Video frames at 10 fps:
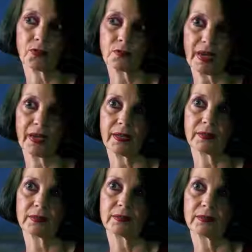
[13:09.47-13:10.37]
from a
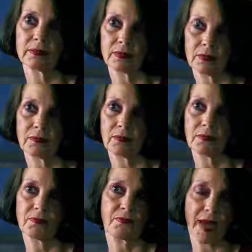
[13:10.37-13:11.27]

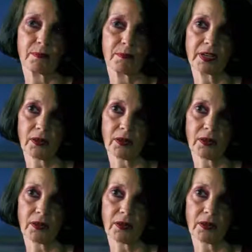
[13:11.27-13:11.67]
family